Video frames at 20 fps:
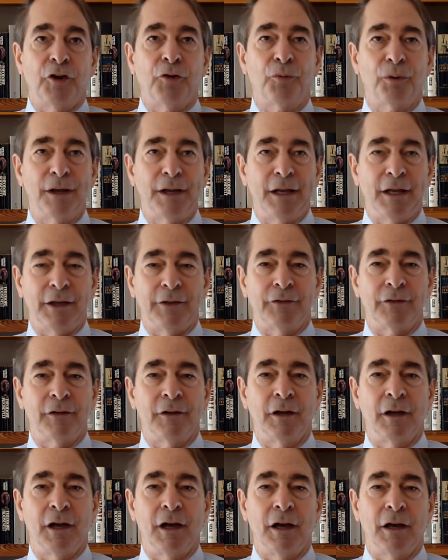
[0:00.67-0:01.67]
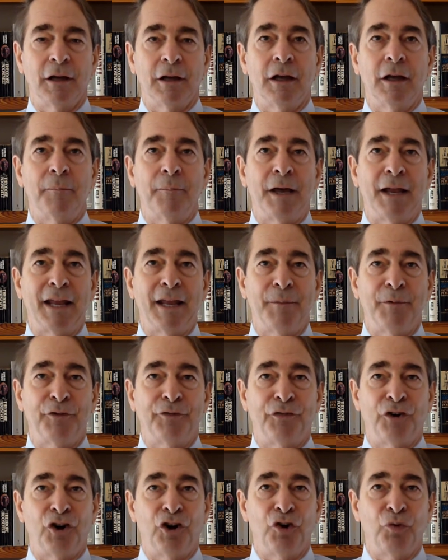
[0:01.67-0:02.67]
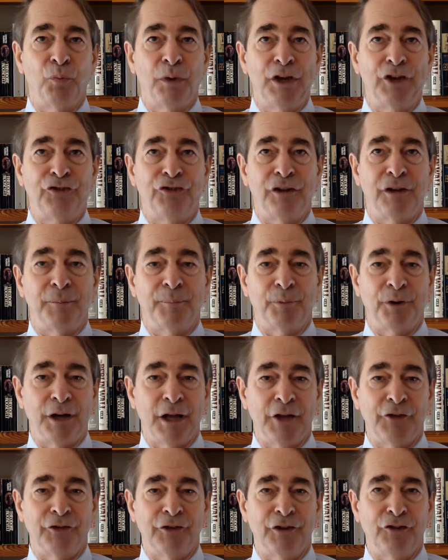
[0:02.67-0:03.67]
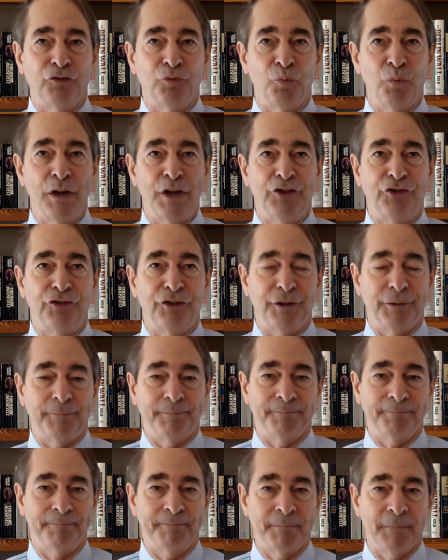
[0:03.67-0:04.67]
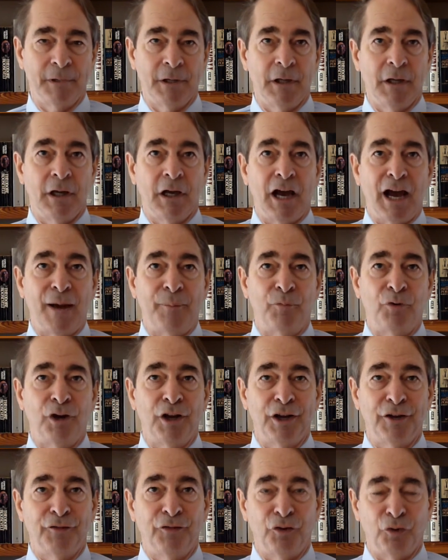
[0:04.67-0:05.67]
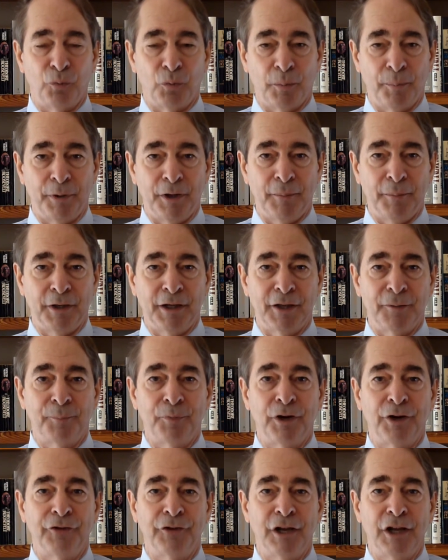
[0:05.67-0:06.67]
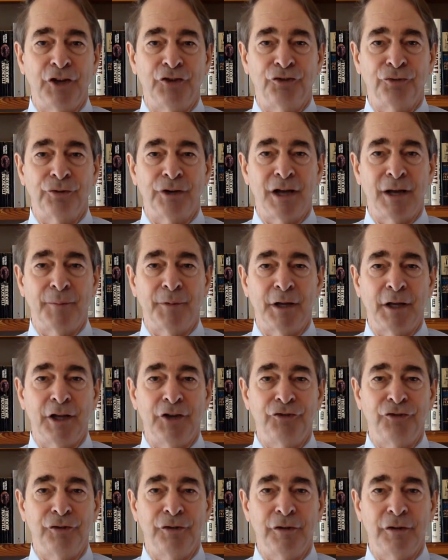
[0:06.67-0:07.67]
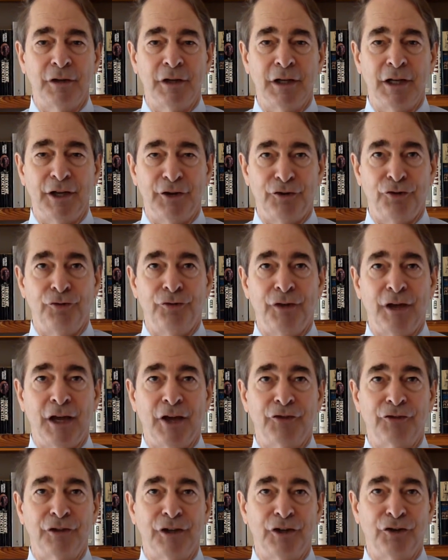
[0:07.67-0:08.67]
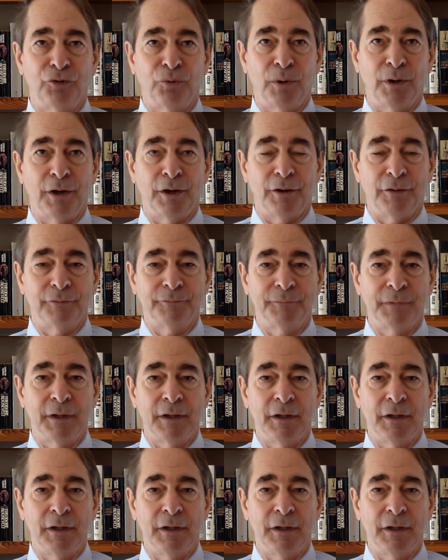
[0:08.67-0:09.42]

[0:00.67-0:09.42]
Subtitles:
Greetings. My name is Vern Wuensche, pronounced as Wuensche. I'm running for the Republican presidential nomination in 2012.